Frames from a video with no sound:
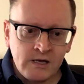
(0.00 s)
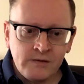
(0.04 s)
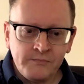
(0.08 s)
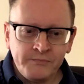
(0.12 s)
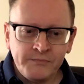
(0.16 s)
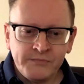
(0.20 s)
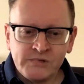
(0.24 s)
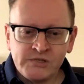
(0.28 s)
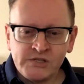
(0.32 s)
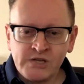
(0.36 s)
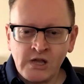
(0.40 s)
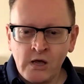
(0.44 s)

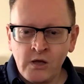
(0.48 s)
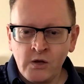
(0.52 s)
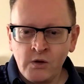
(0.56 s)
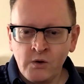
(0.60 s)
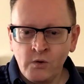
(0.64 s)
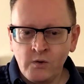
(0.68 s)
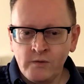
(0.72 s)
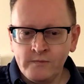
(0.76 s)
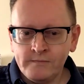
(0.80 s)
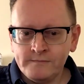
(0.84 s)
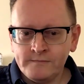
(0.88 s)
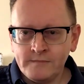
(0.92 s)

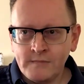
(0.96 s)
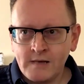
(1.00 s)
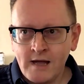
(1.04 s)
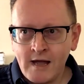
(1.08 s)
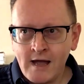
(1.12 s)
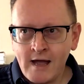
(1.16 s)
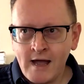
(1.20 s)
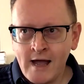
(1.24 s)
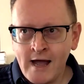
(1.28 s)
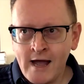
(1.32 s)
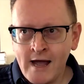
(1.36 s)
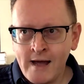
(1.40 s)
So
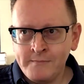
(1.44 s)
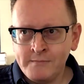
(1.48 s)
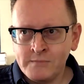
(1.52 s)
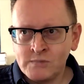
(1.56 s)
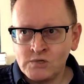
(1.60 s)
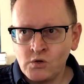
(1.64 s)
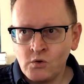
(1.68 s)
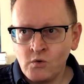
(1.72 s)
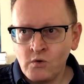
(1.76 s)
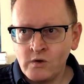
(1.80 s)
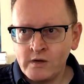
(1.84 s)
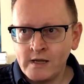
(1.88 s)
I'm
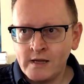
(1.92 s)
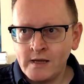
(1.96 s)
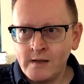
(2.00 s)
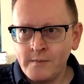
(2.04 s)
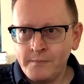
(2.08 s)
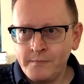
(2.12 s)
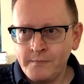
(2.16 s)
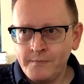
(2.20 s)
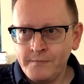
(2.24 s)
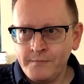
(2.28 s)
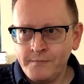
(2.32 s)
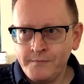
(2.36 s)
talking
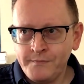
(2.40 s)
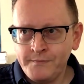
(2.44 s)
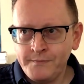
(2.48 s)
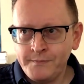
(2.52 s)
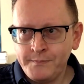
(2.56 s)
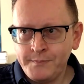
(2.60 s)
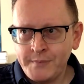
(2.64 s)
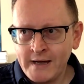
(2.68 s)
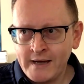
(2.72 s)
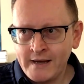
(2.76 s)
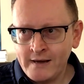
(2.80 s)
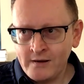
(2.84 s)

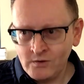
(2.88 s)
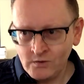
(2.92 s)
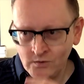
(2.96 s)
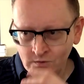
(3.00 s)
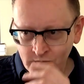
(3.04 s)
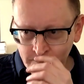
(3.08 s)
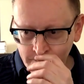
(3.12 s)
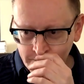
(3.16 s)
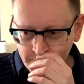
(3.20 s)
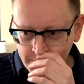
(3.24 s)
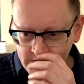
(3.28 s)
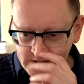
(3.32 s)

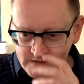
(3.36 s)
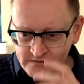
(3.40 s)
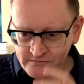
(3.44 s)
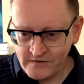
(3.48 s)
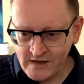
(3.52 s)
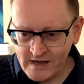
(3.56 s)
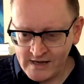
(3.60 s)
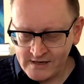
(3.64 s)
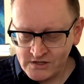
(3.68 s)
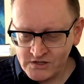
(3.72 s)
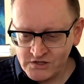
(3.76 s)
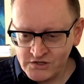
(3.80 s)
about these
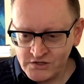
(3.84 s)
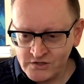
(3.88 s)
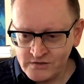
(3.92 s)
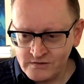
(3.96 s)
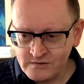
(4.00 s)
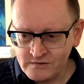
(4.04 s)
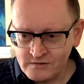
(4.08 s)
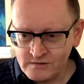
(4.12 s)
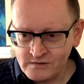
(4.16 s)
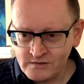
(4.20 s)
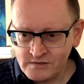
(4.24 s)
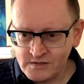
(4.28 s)

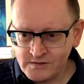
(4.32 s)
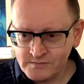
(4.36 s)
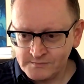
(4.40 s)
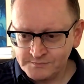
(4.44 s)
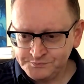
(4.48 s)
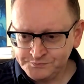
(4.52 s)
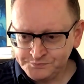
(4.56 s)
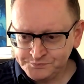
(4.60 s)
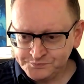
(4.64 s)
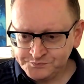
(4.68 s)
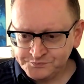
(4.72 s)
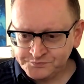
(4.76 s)
factions
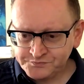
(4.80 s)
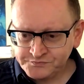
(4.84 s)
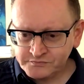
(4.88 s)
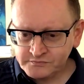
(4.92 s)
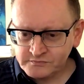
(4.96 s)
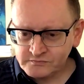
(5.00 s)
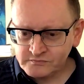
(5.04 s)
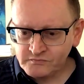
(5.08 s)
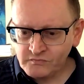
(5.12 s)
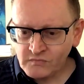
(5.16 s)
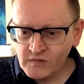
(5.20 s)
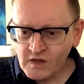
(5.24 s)

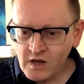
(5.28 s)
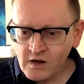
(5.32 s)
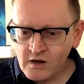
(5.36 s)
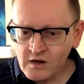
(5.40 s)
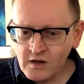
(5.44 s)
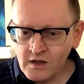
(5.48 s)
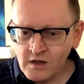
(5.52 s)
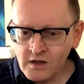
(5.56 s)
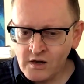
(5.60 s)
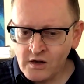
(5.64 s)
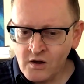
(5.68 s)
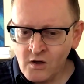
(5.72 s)

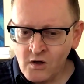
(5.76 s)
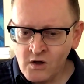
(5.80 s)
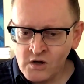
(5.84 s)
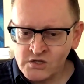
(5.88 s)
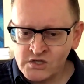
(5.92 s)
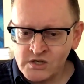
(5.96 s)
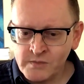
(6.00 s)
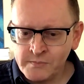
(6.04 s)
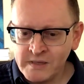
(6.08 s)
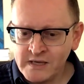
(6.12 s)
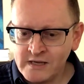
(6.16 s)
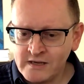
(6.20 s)
largely
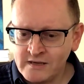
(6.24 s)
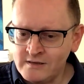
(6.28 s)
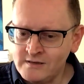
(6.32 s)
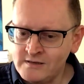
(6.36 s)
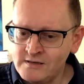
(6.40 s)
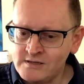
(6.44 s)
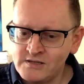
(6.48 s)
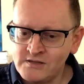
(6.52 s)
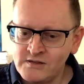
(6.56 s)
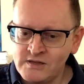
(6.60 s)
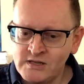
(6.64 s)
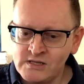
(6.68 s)

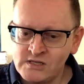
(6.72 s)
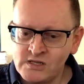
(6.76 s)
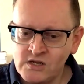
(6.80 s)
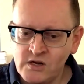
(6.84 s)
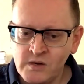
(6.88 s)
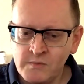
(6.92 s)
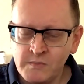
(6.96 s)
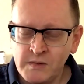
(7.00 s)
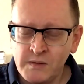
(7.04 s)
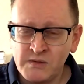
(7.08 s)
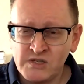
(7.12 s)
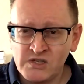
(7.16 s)
because there's going to
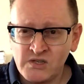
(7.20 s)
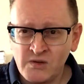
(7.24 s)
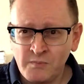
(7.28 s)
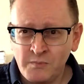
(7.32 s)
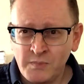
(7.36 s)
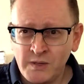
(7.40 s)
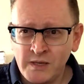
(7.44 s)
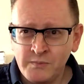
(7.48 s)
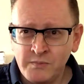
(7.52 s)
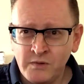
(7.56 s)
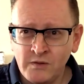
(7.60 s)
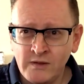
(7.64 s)
be some
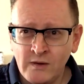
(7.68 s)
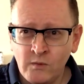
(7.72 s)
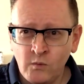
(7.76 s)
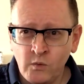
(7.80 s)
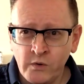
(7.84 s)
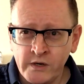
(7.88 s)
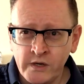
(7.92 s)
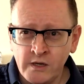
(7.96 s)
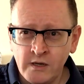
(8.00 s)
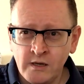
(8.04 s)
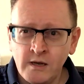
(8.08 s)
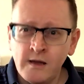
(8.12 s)
people that want
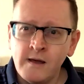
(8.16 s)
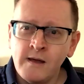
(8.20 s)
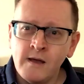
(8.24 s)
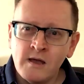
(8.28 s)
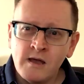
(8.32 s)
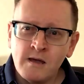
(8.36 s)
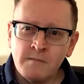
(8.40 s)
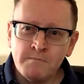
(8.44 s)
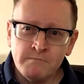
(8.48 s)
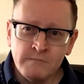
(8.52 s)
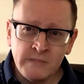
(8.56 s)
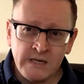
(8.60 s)
to
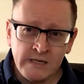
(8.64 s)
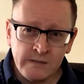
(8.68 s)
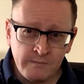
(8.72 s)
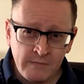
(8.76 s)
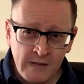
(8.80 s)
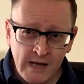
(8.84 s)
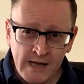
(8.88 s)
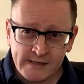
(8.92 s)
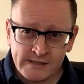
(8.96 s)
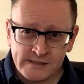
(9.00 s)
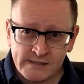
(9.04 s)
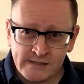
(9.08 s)

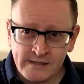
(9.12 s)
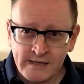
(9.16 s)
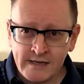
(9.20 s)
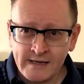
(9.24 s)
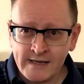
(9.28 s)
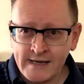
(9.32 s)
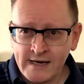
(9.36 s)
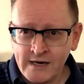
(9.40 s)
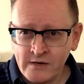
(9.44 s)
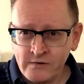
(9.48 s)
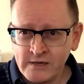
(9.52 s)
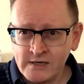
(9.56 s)
min-max their
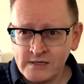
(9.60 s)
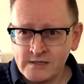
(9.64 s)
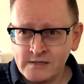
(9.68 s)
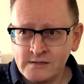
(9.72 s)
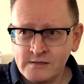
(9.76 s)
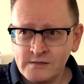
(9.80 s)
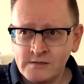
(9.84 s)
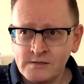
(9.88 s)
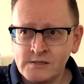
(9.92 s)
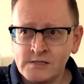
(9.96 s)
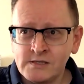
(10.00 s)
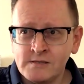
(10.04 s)

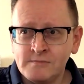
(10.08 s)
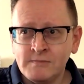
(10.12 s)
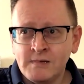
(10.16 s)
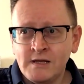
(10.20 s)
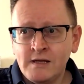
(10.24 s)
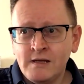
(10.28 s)
characters.